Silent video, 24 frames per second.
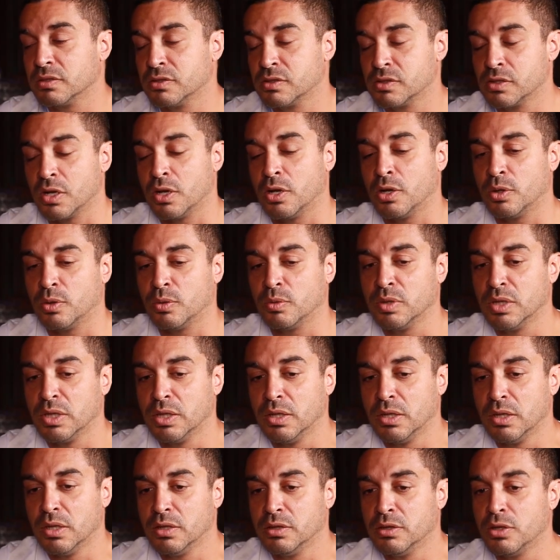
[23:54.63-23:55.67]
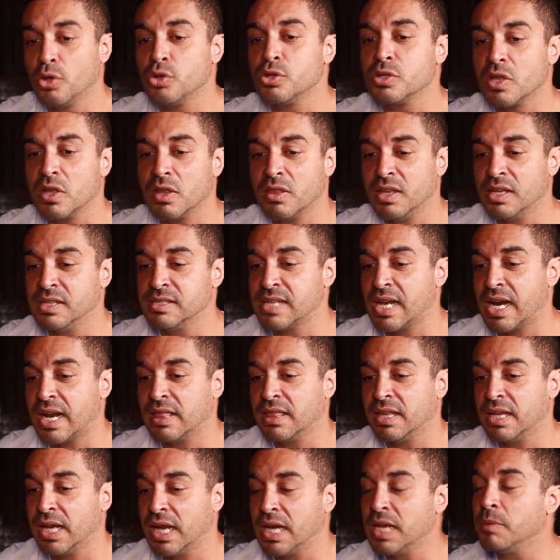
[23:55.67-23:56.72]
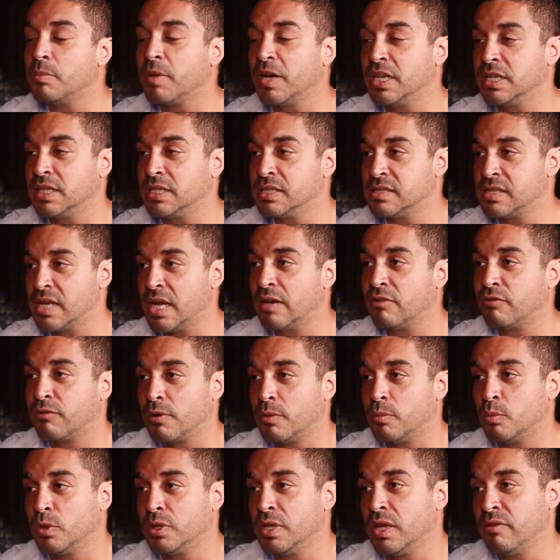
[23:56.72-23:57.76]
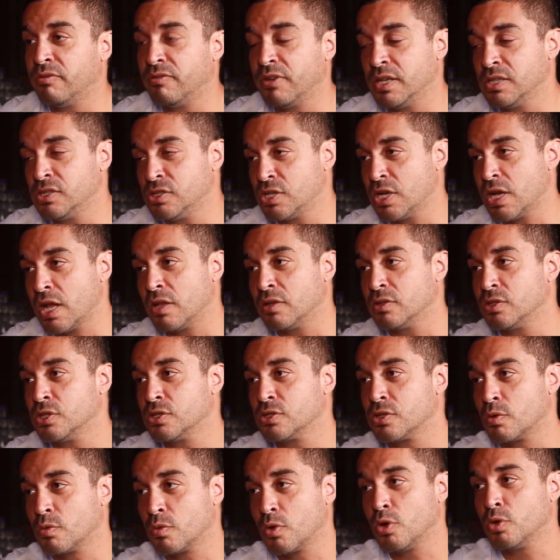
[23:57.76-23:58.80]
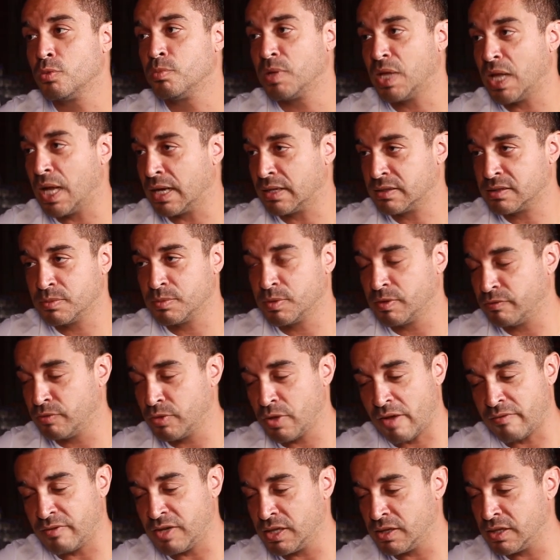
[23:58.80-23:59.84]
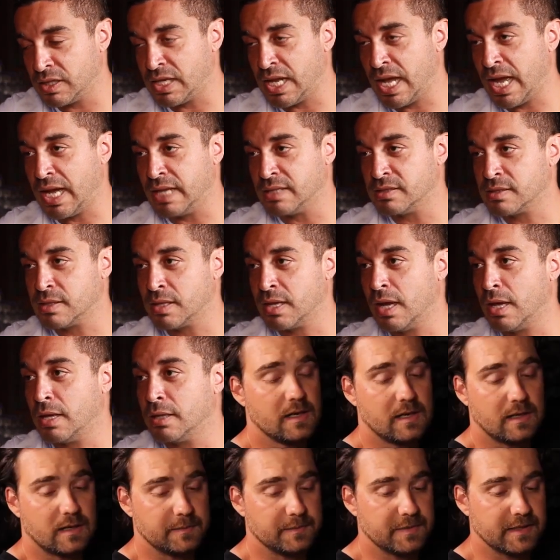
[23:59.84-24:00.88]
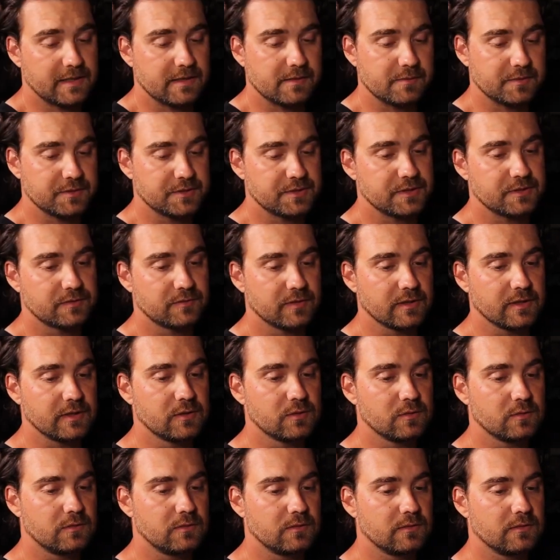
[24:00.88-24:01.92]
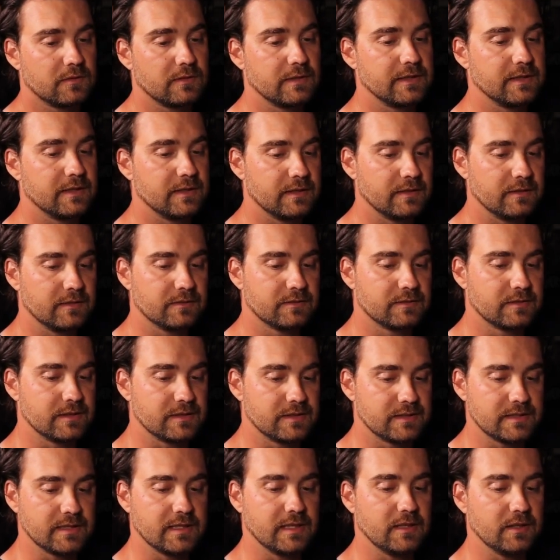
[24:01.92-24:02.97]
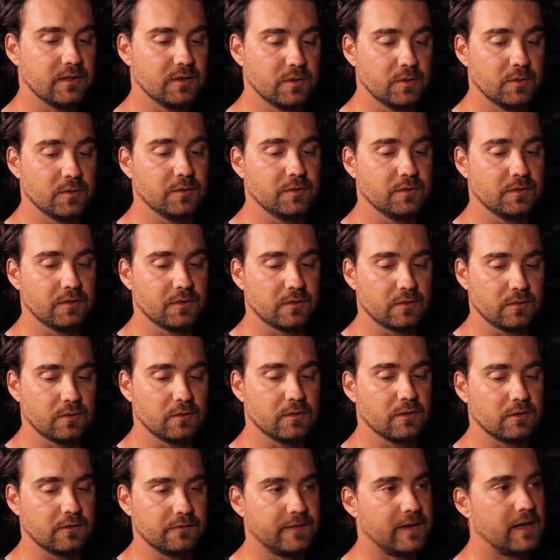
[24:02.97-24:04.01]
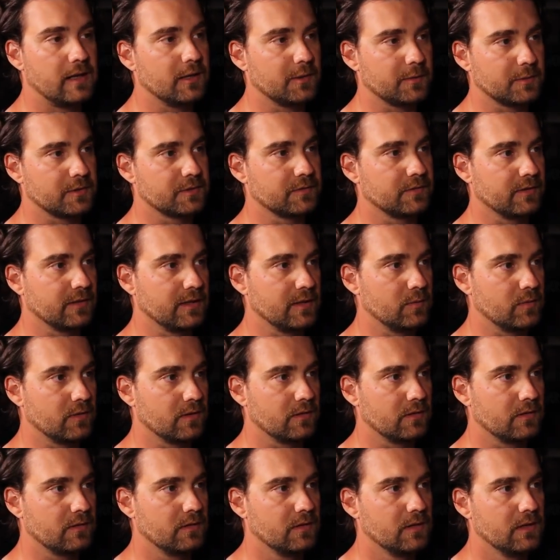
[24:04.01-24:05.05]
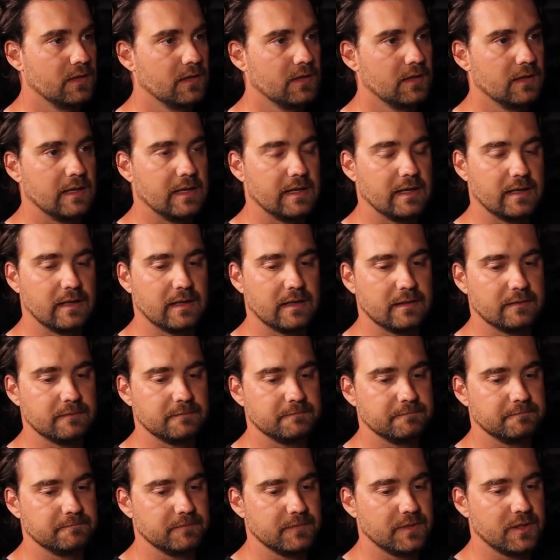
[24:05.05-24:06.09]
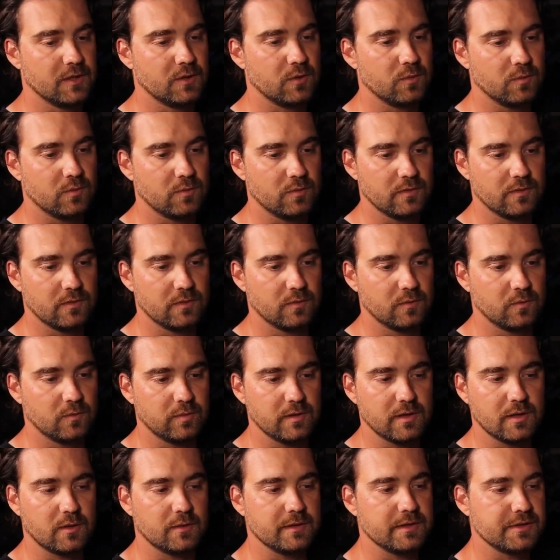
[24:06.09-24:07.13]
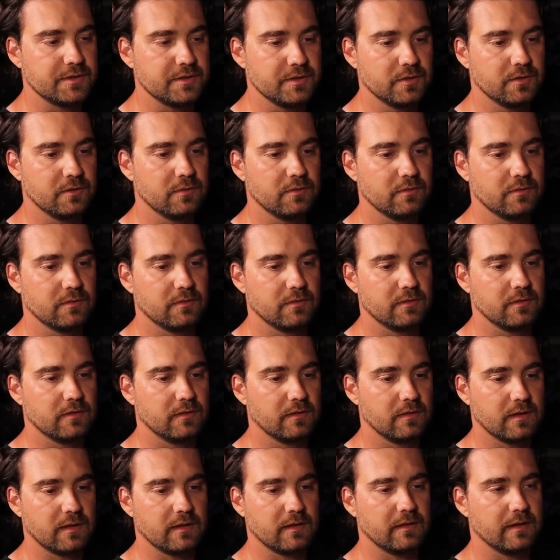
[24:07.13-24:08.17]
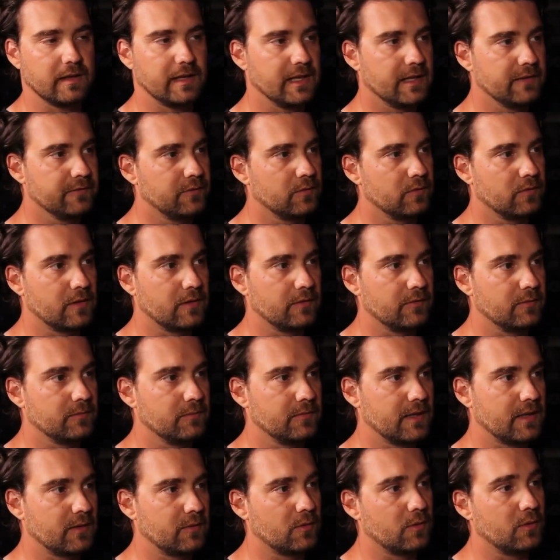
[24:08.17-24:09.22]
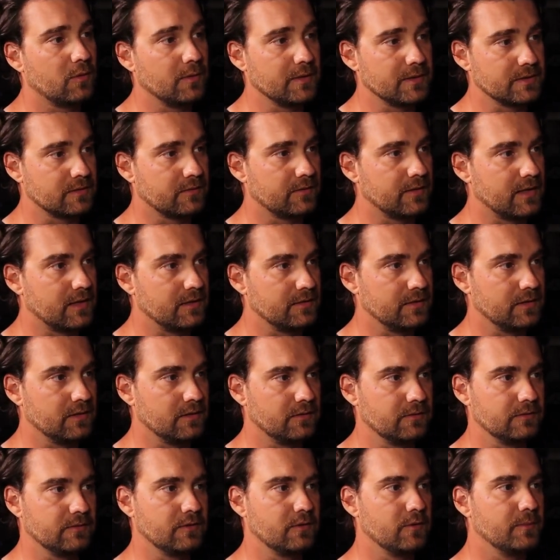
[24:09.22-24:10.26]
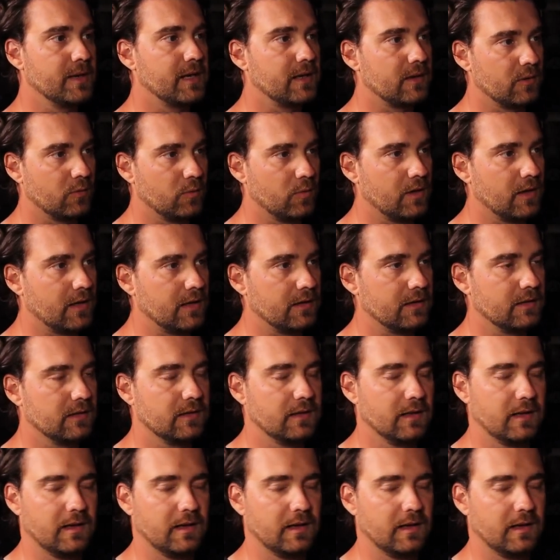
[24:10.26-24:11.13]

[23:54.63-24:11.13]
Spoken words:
So those are the things that I think anybody can take from when they face challenges or roadblocks. If you have anything to add to that. No, I mean, it was just really cool, and to see who your loyal followers really were. And, we always knew the handful of them that were always around, no matter what.